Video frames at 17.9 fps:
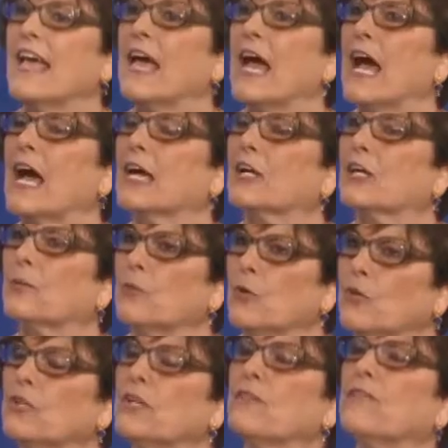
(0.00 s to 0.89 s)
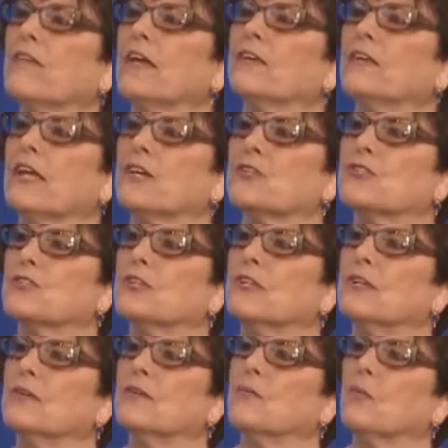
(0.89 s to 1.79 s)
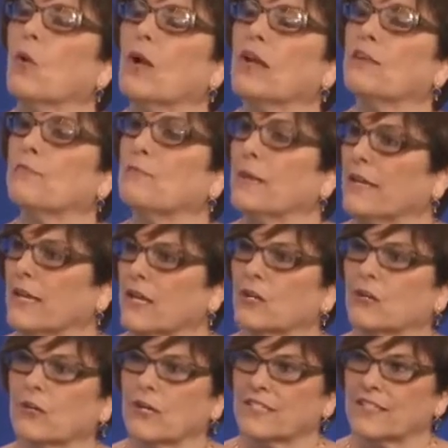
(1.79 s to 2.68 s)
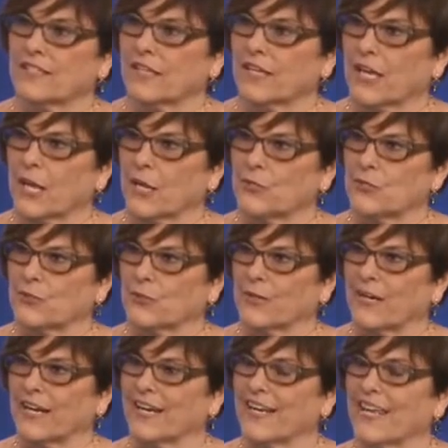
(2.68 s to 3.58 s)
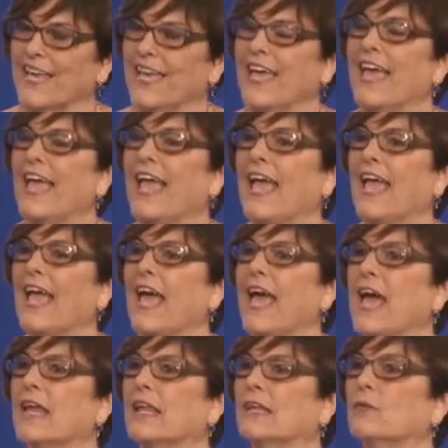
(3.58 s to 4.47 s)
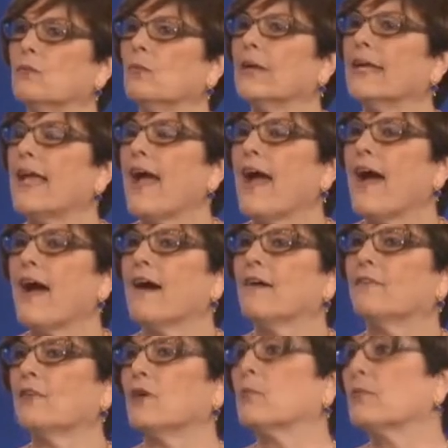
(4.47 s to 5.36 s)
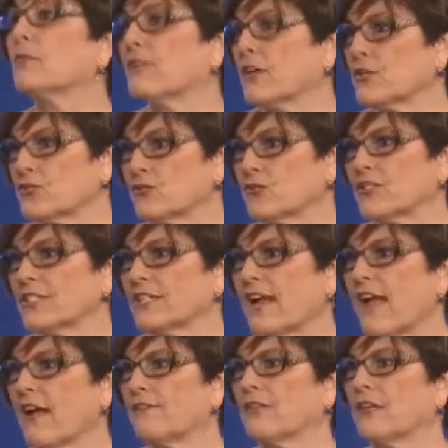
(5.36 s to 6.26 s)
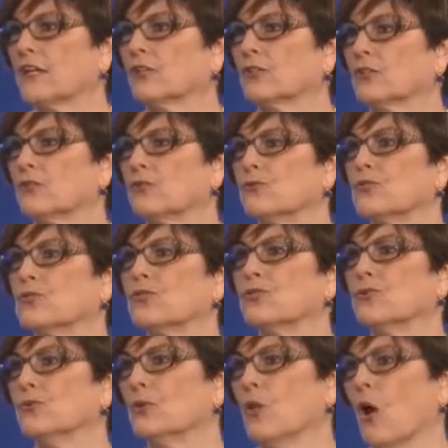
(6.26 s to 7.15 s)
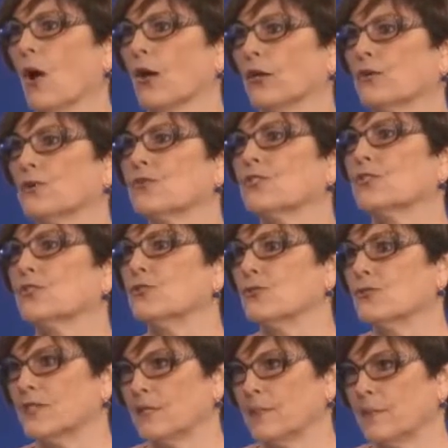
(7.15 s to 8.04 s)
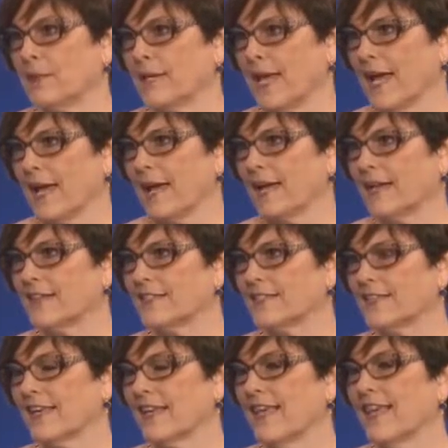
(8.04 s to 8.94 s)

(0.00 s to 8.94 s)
a community foundation, one of many across the country. And we have a professional staff that includes two lawyers and two CPAs.